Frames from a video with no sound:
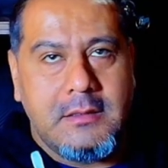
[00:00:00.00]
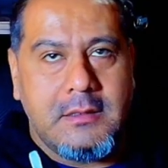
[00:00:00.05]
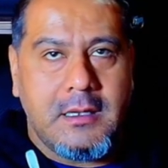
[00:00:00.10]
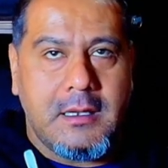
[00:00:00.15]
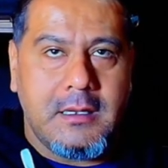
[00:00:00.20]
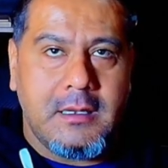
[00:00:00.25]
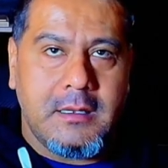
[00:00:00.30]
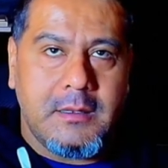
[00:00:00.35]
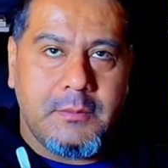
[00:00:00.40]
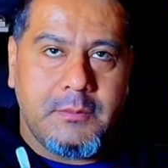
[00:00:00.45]

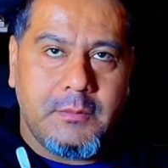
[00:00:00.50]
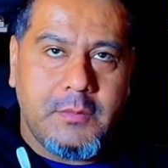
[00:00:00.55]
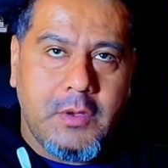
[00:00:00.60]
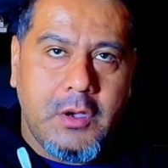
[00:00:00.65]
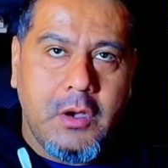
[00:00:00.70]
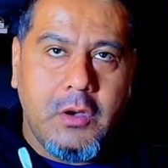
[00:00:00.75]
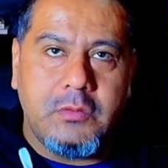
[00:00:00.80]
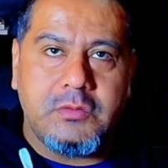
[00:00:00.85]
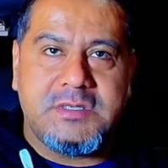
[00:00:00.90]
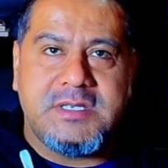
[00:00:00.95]
um,
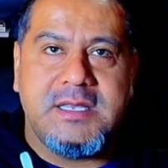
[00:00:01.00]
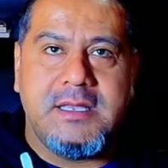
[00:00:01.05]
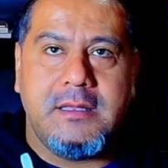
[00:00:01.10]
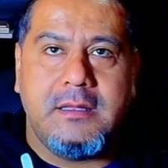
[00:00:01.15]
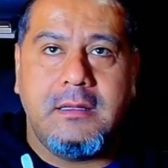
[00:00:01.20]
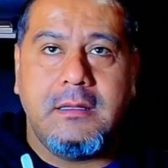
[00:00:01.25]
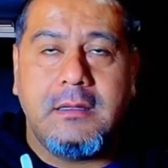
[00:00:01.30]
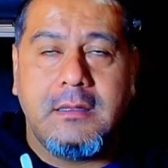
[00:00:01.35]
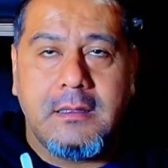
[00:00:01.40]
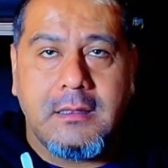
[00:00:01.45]

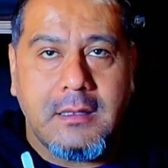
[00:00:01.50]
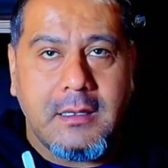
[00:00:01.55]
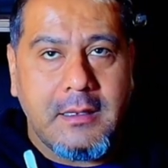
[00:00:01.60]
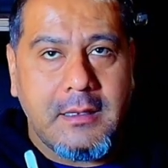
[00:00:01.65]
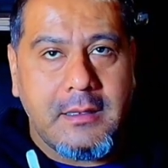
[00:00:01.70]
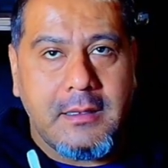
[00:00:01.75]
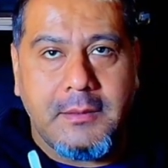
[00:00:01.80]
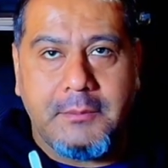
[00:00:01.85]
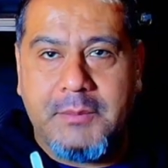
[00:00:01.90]
ot uh,